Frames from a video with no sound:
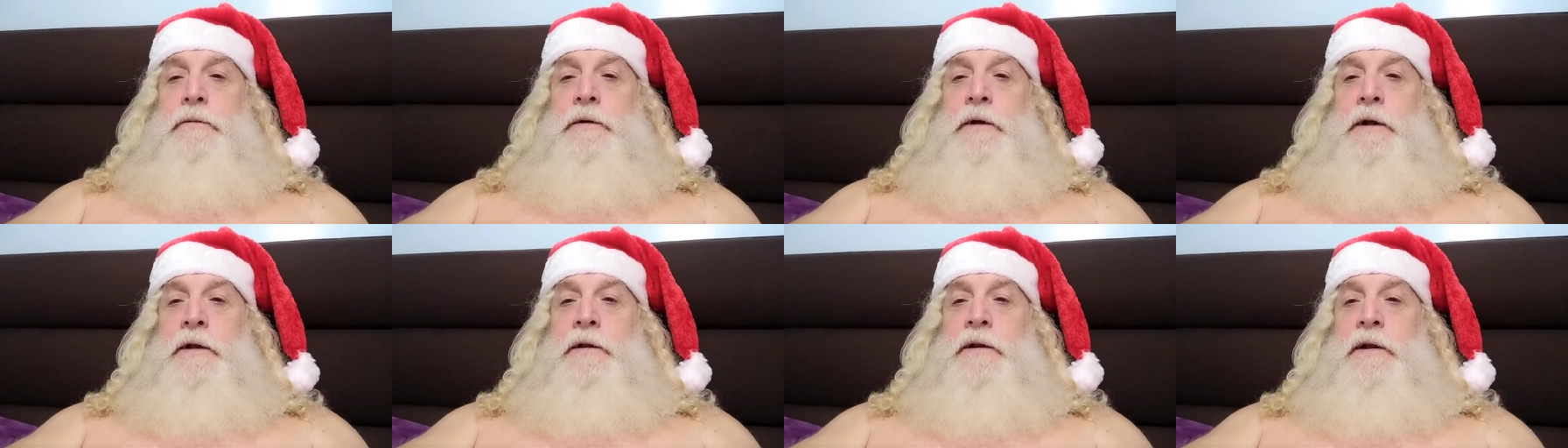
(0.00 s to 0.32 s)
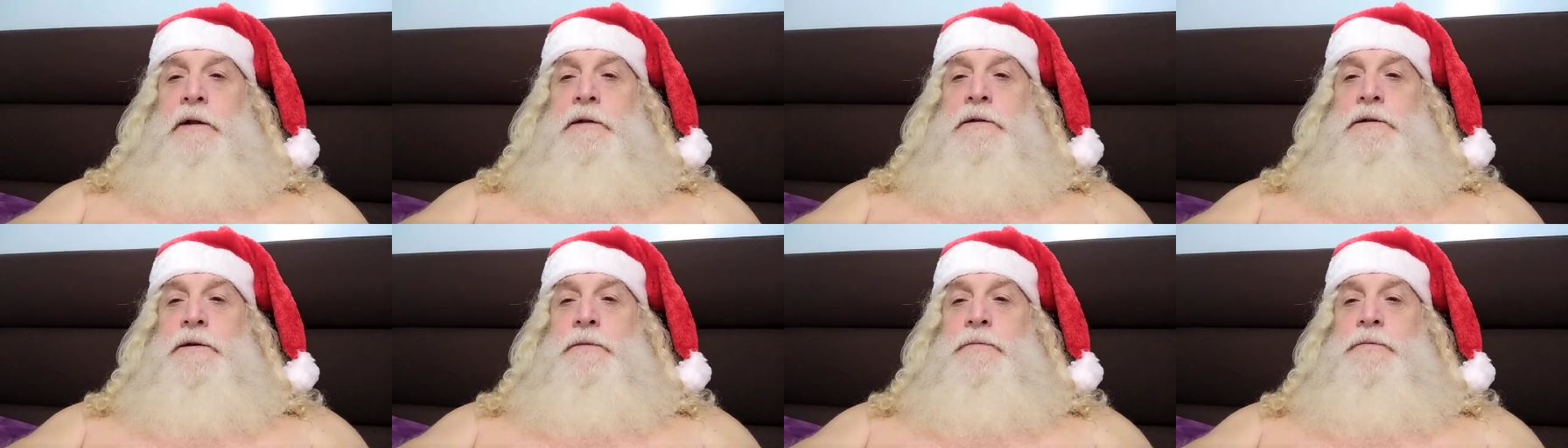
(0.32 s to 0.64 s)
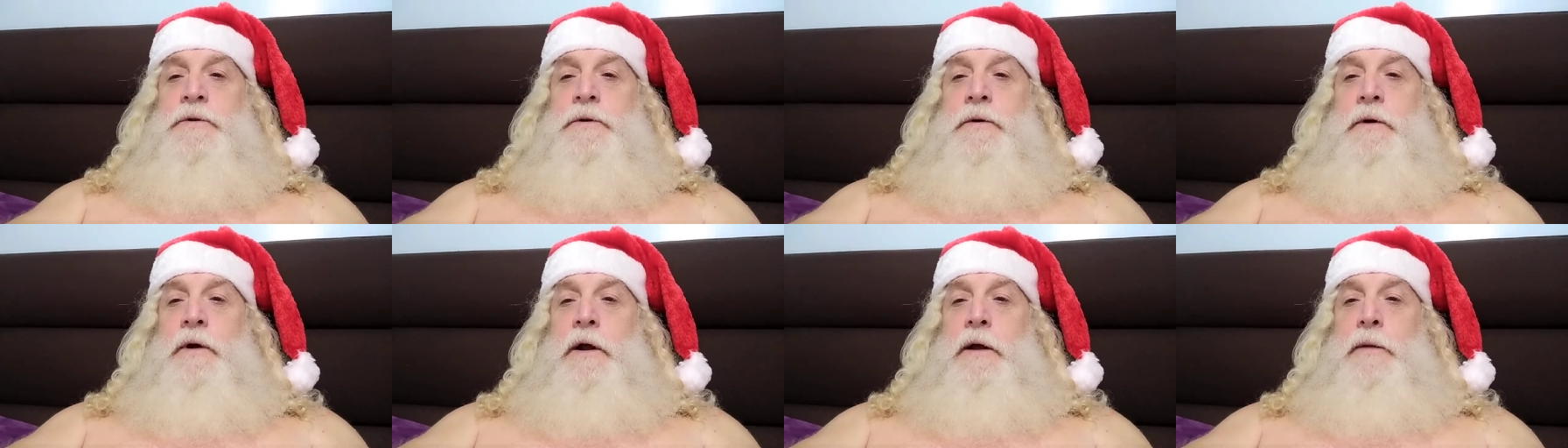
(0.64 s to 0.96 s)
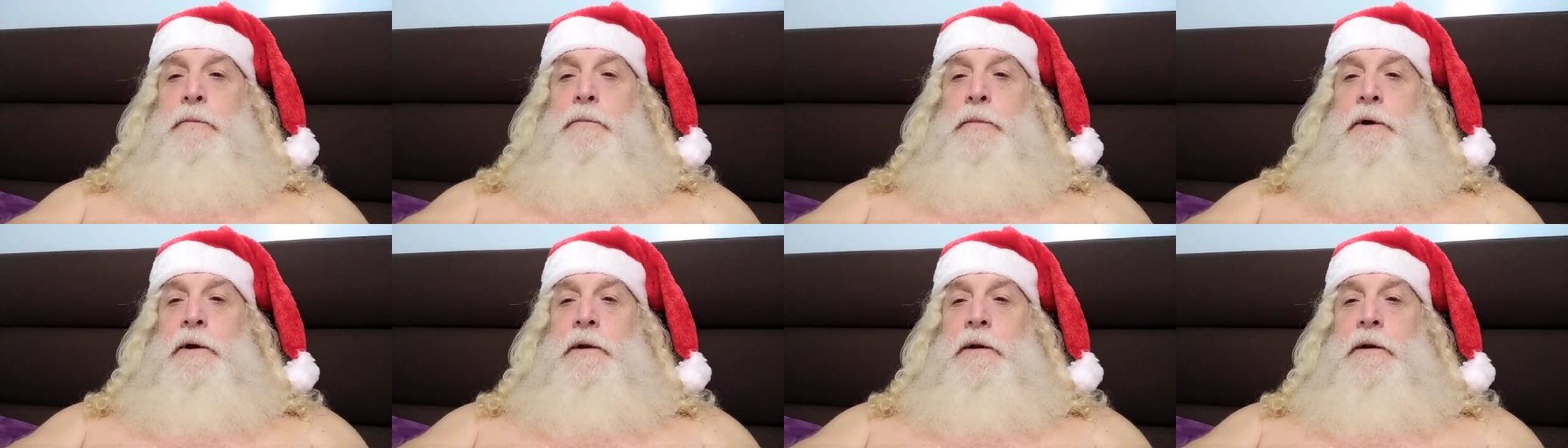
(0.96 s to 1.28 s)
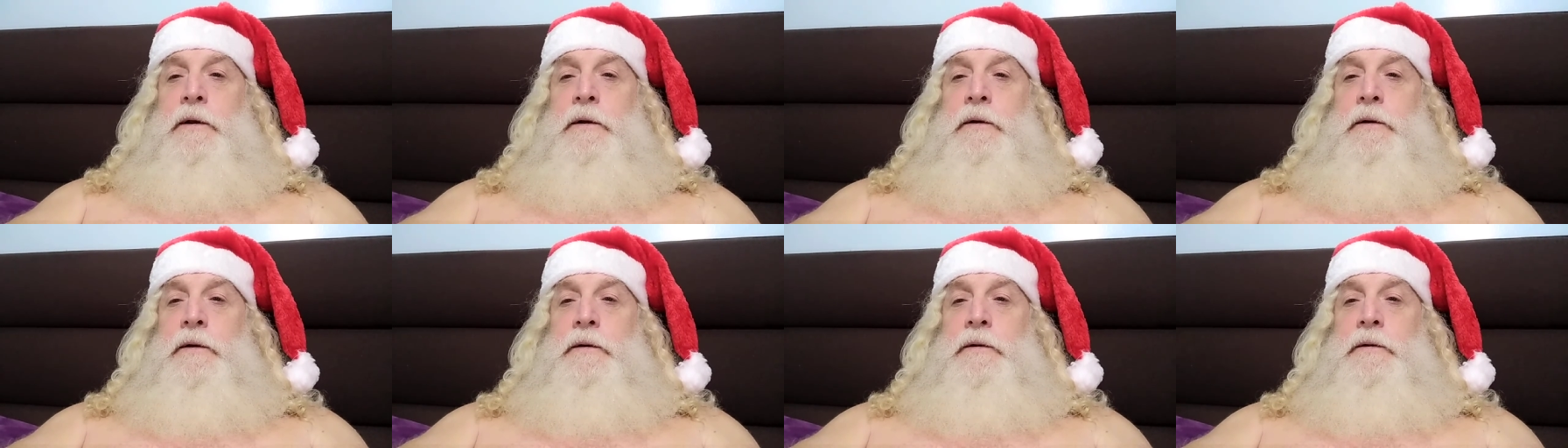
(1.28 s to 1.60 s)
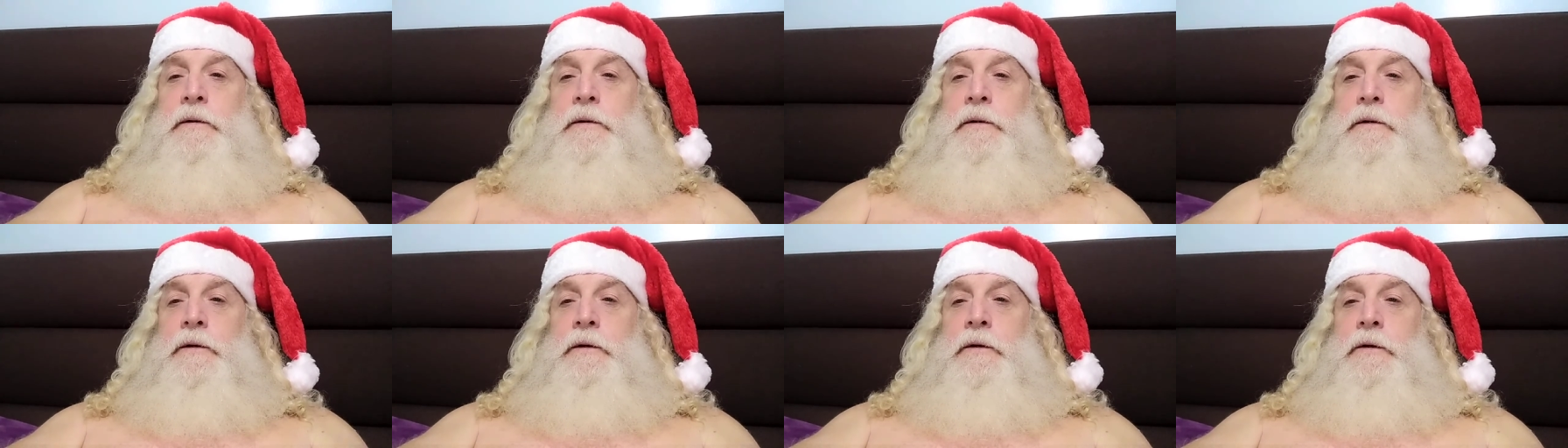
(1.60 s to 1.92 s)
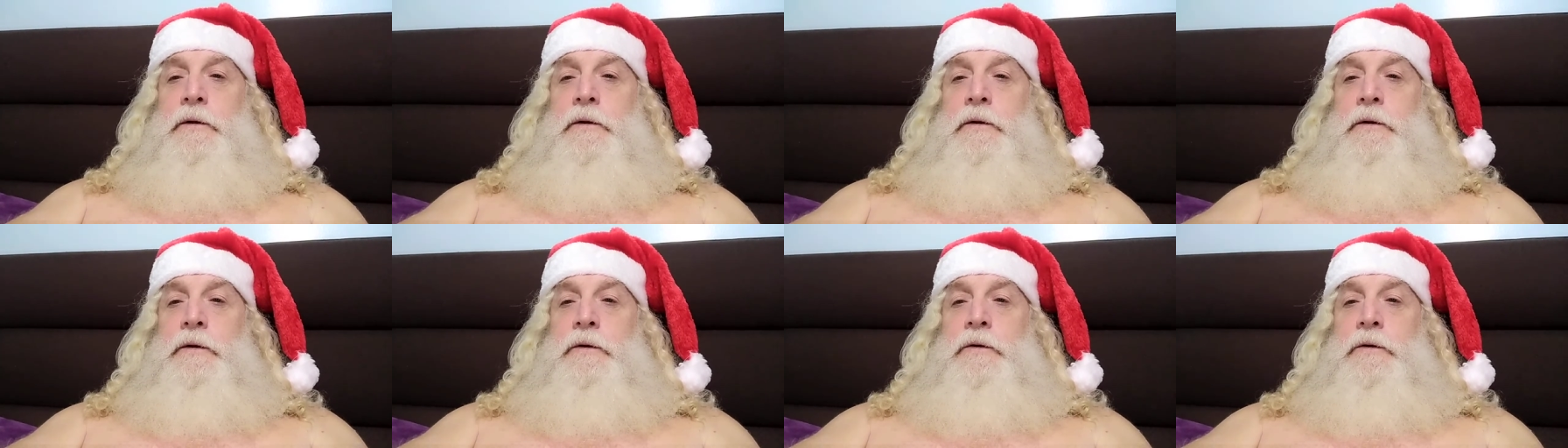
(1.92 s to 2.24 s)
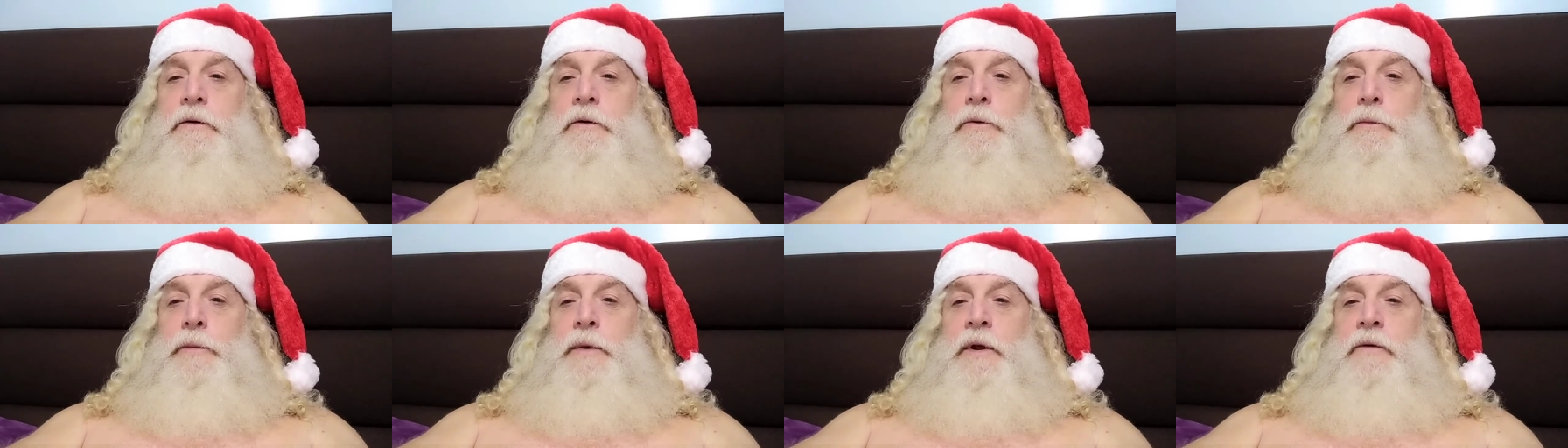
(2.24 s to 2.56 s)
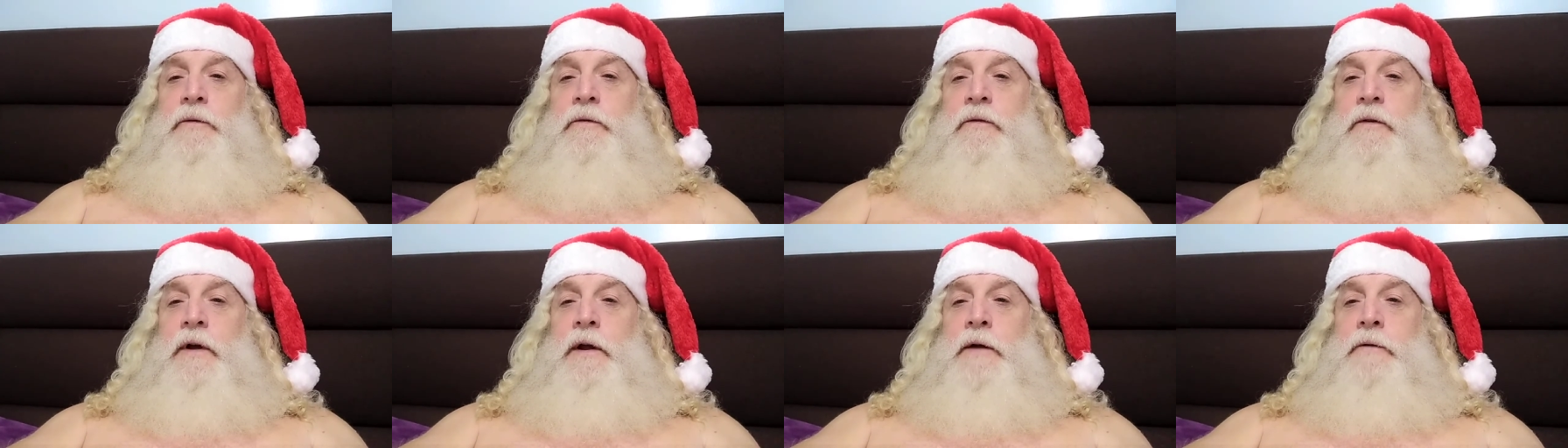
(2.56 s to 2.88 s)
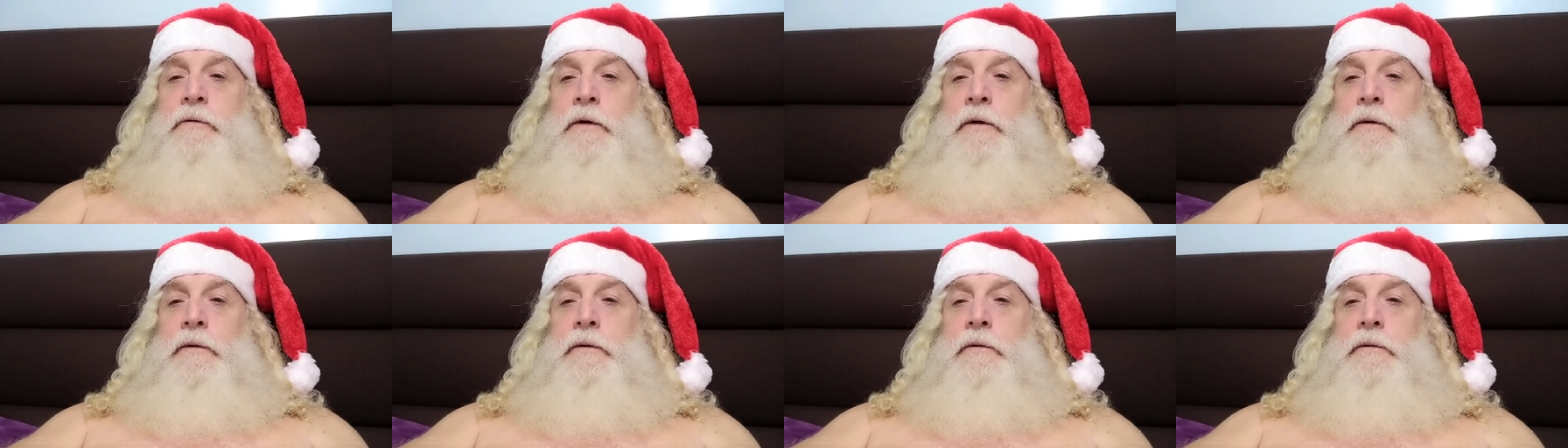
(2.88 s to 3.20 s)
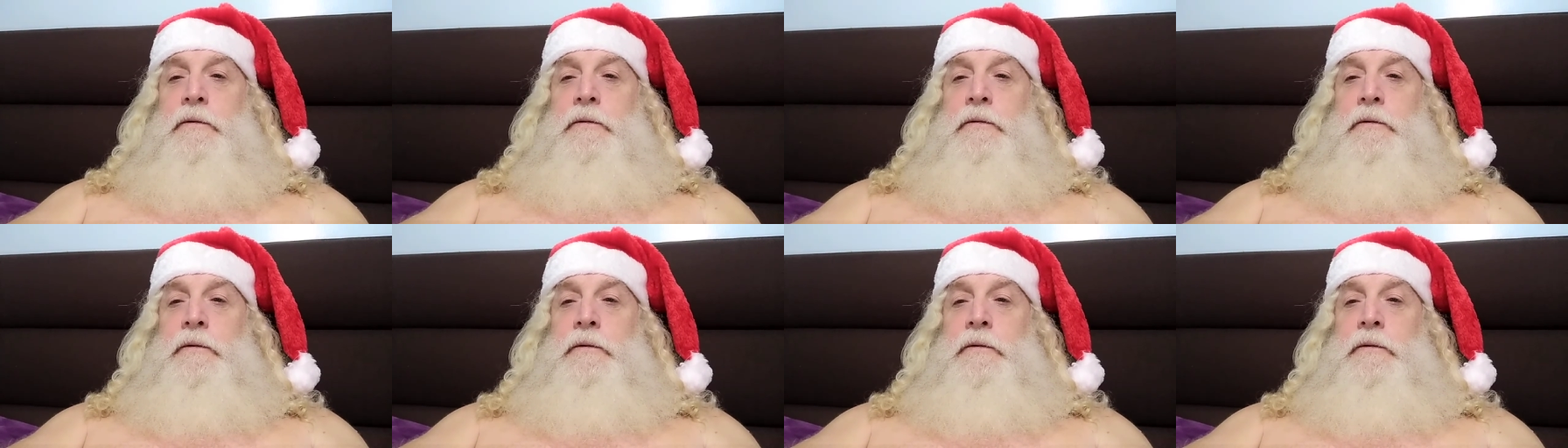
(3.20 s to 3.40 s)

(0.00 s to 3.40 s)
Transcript: hit that subscribe button. Do me a favor.